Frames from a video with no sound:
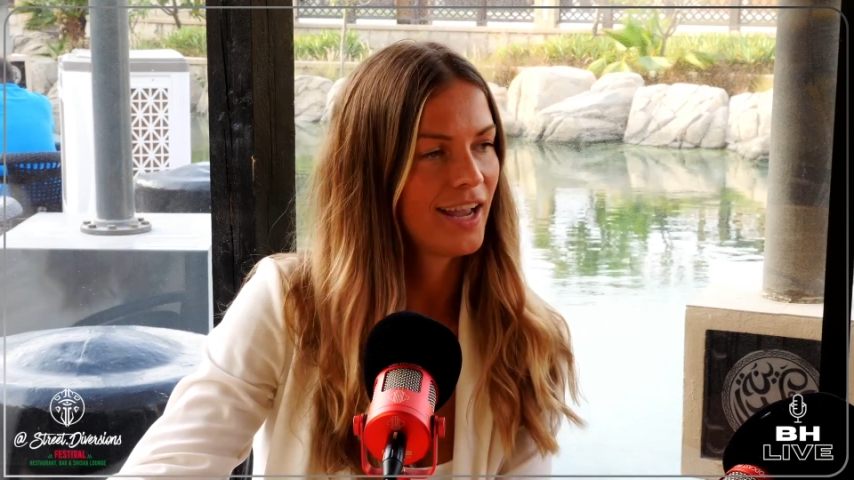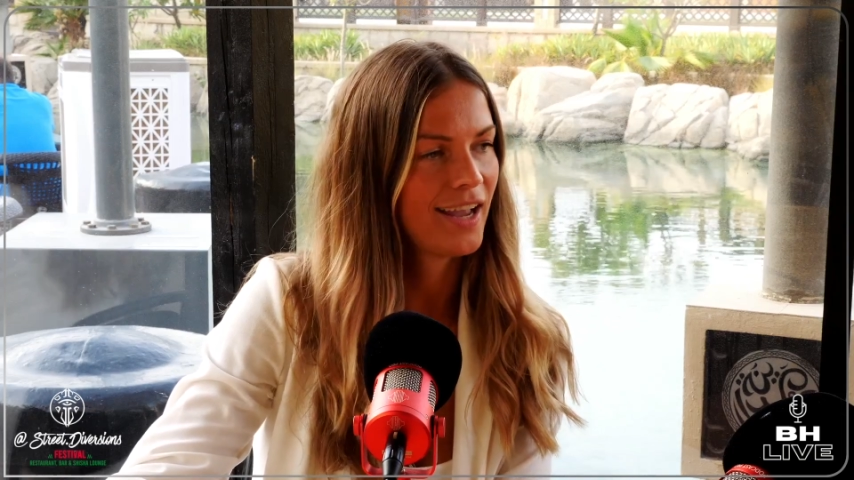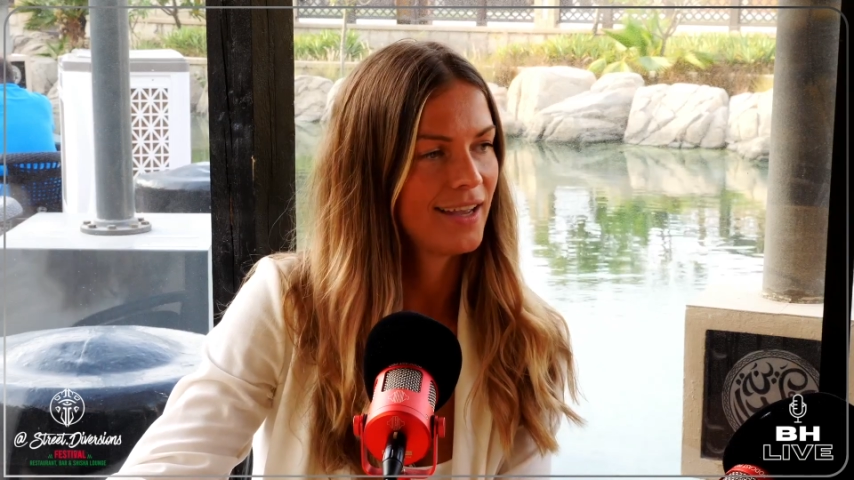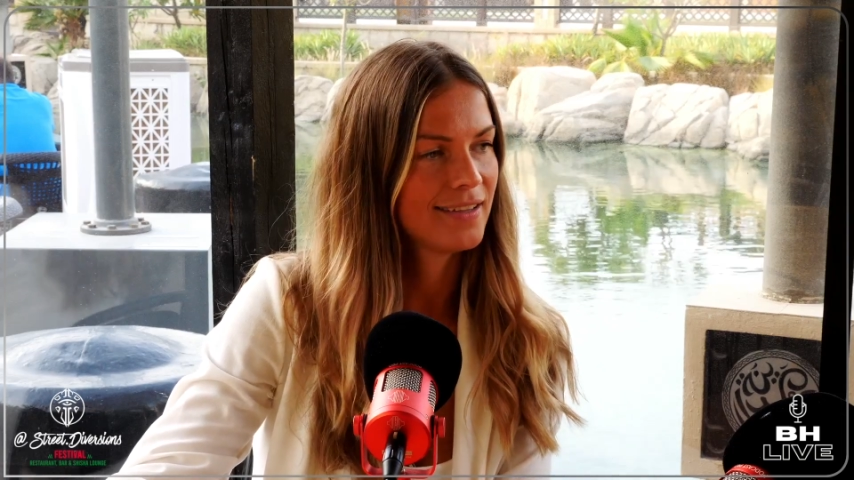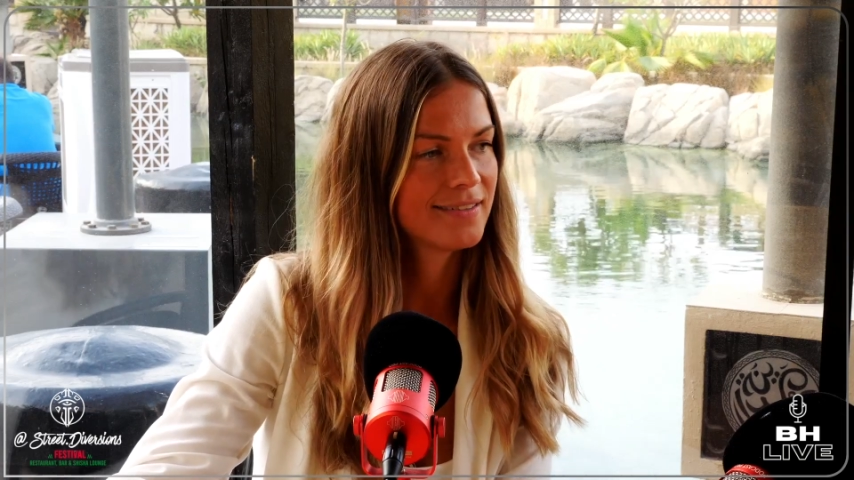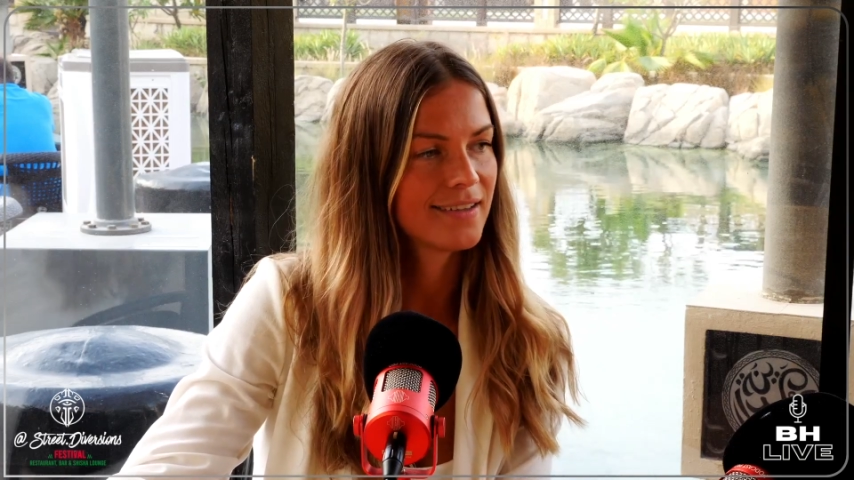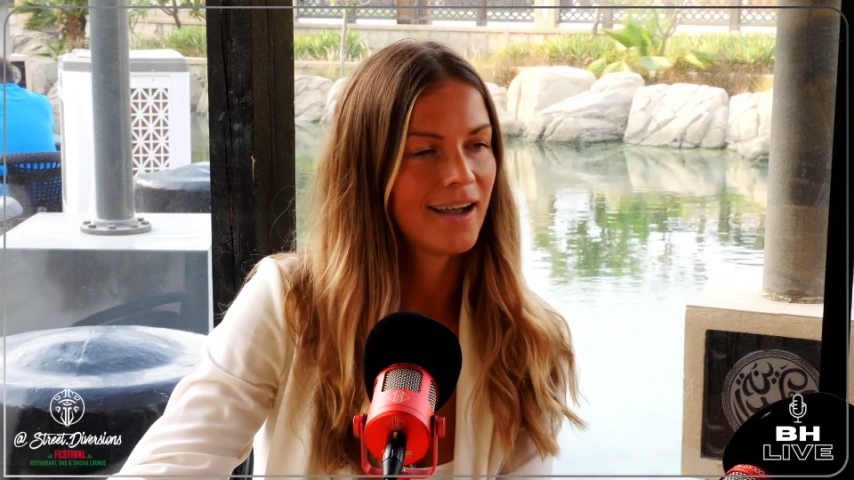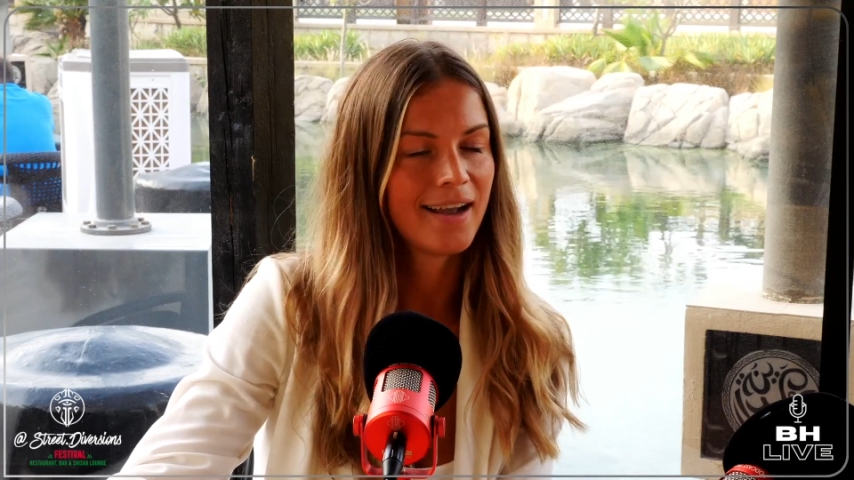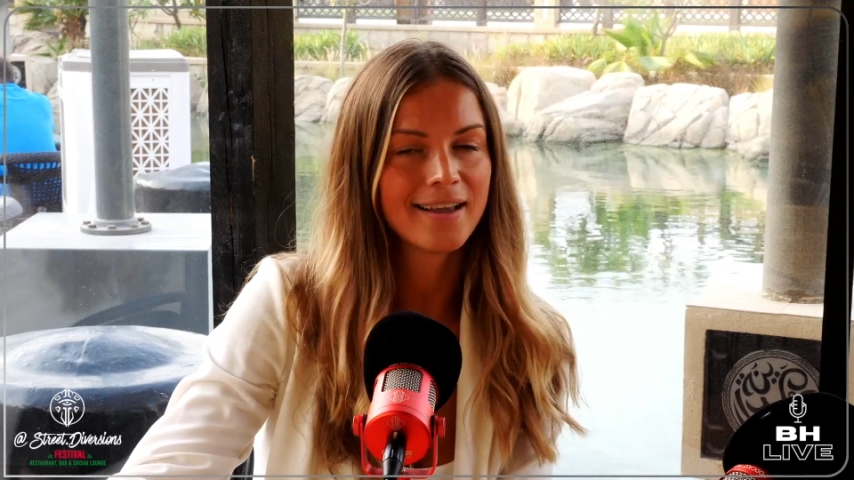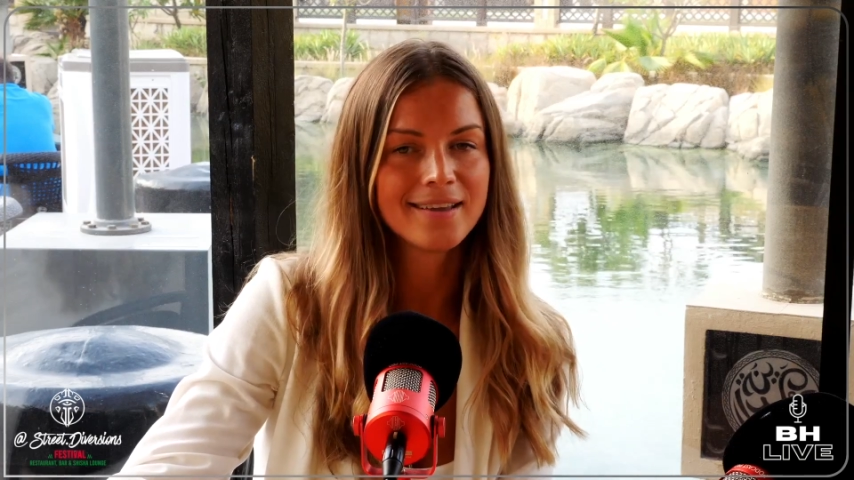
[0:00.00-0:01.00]
and
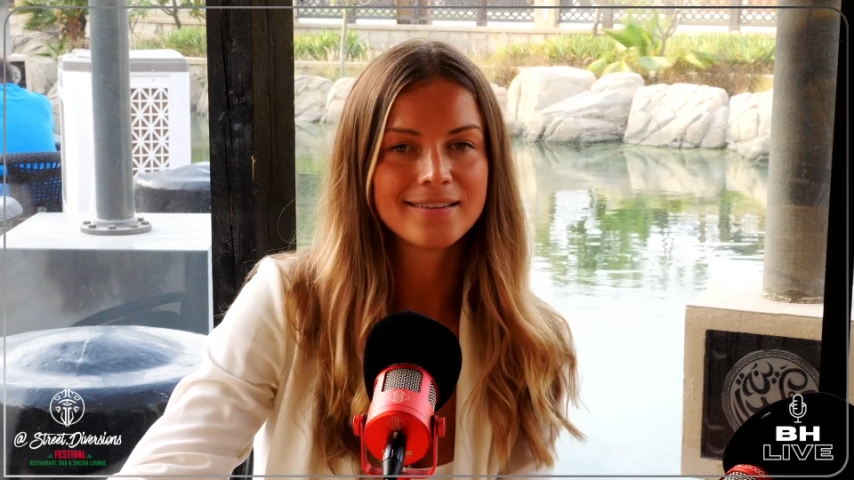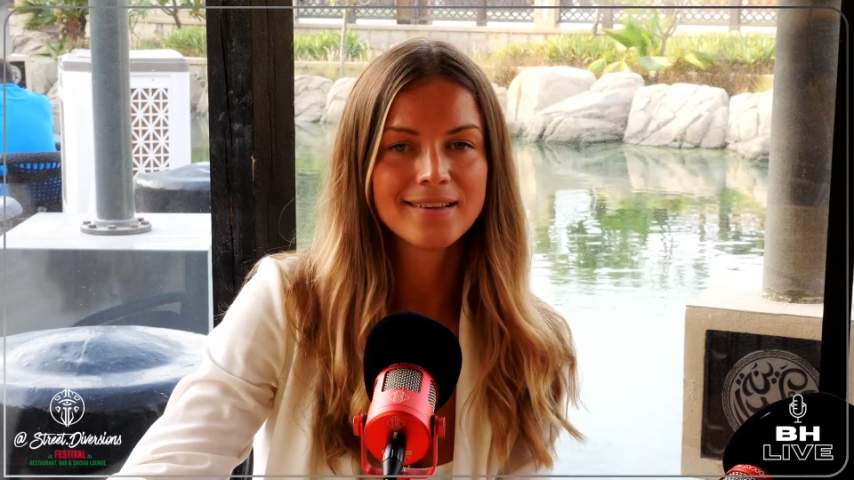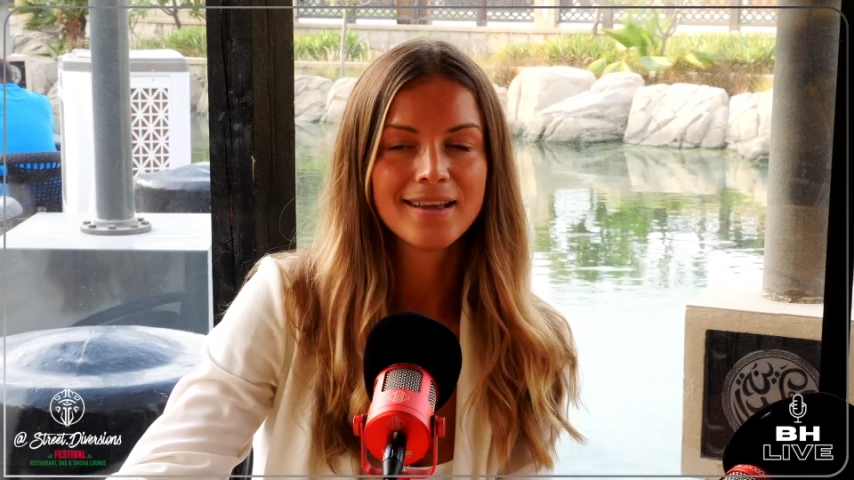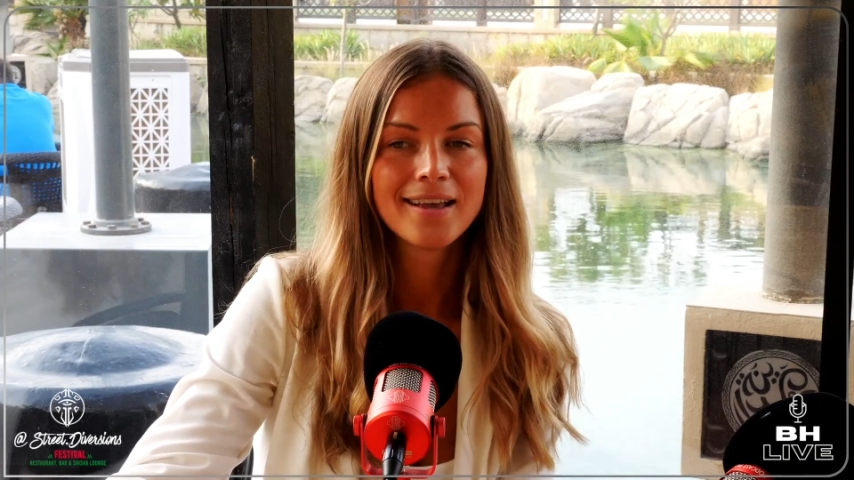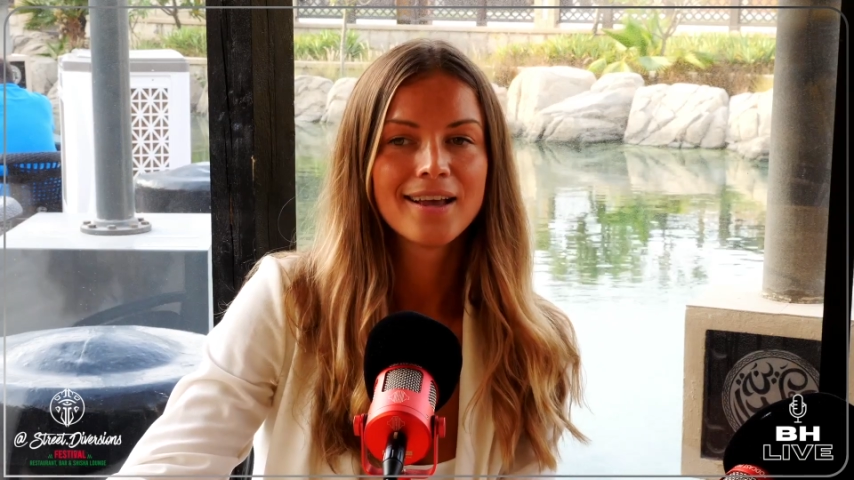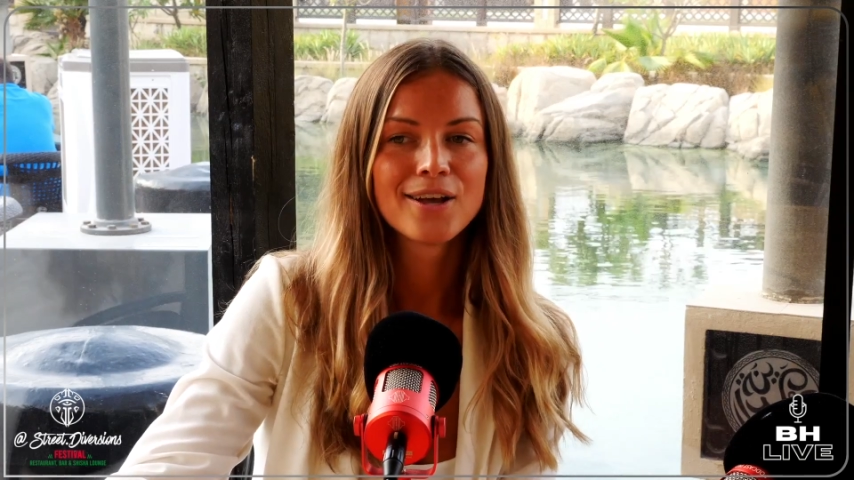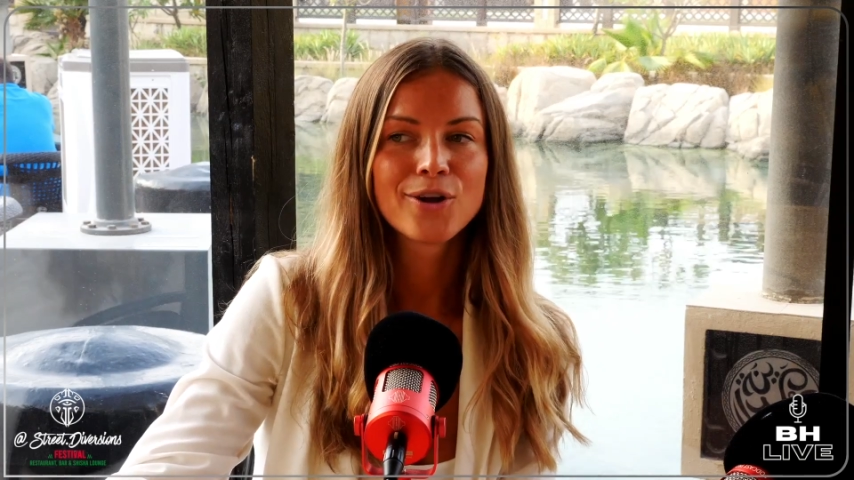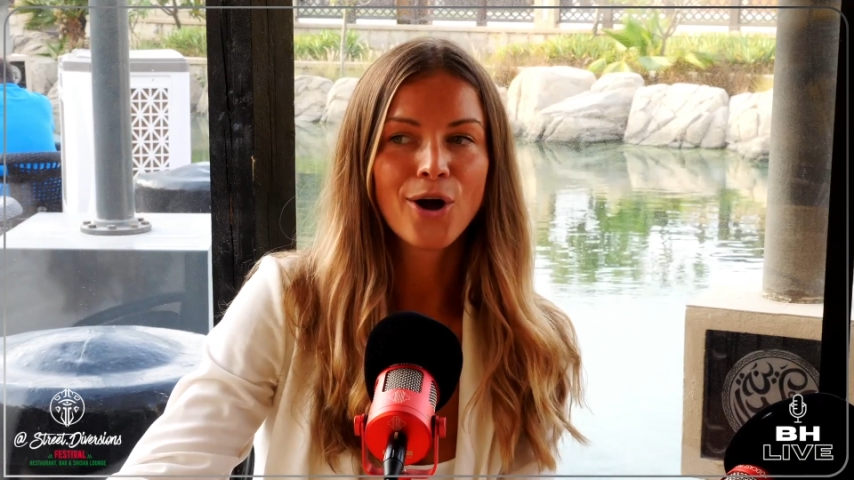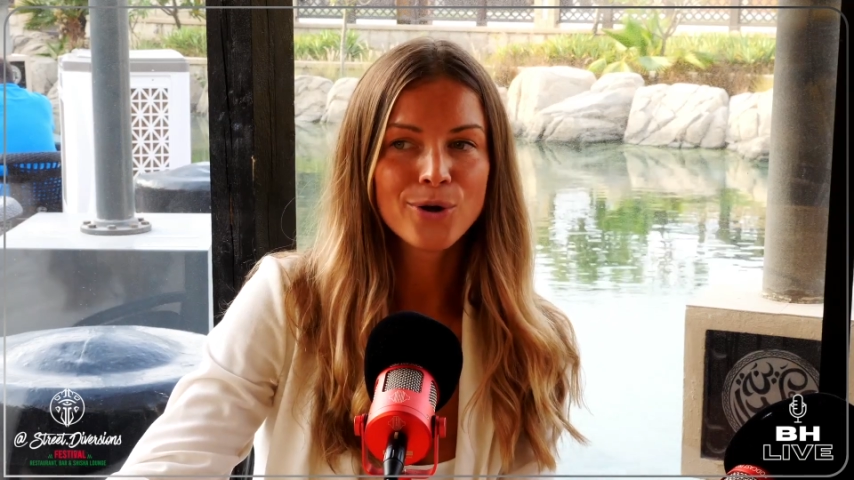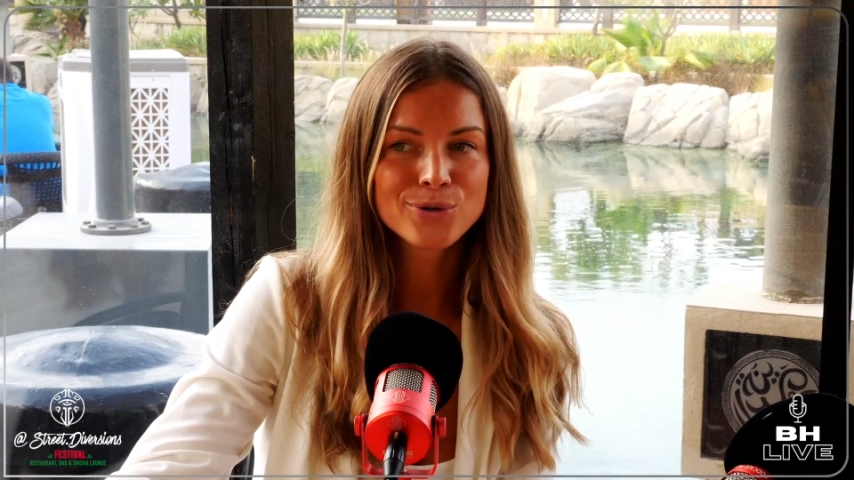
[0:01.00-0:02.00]
I
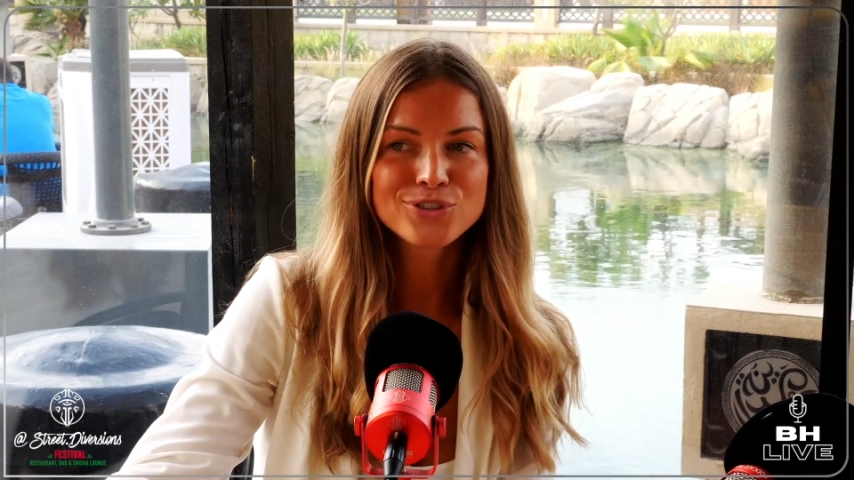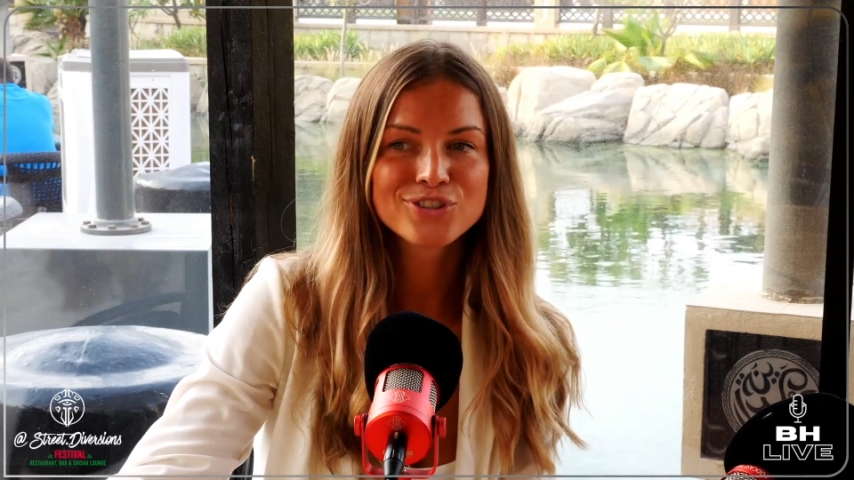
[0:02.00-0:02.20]
coach